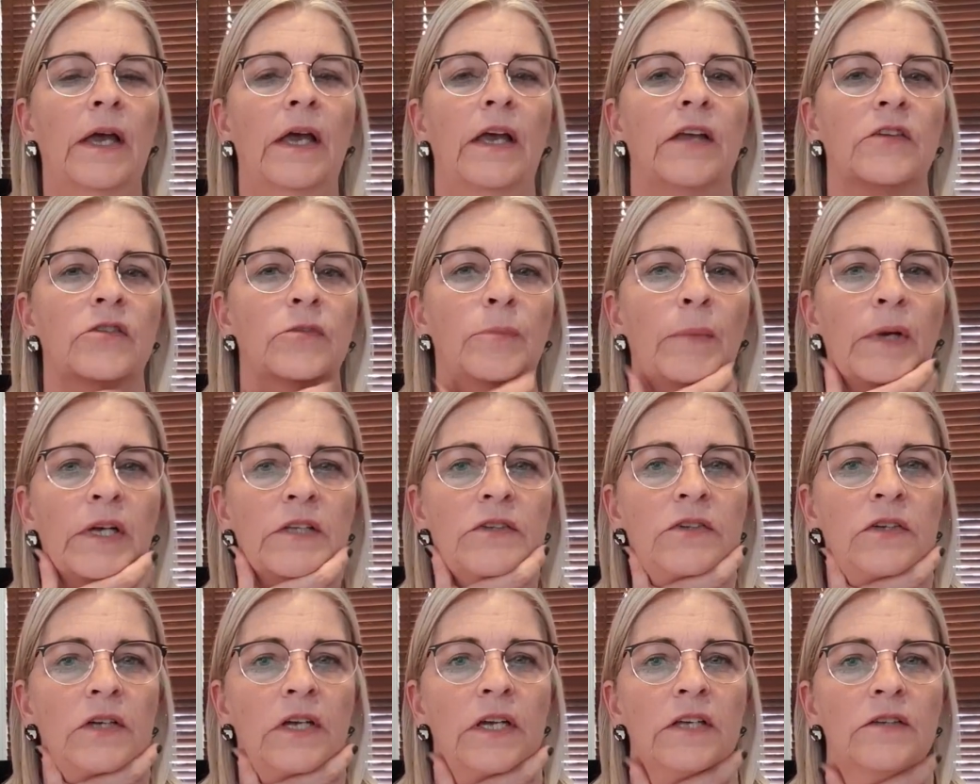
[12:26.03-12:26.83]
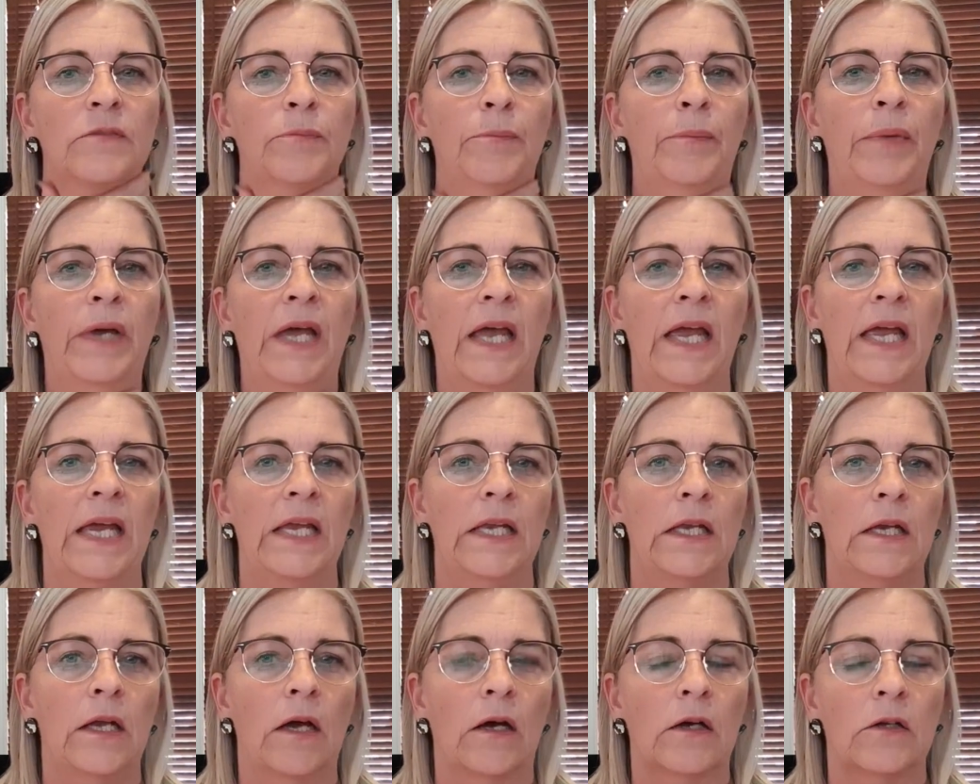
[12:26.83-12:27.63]
as much as
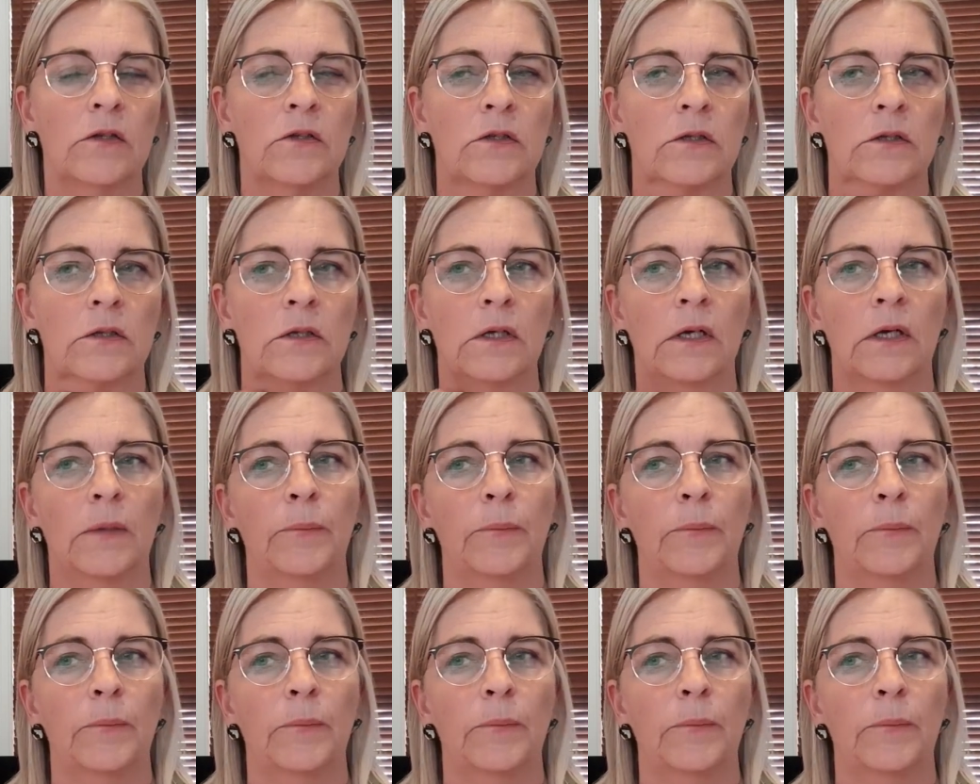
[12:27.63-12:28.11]
pain does.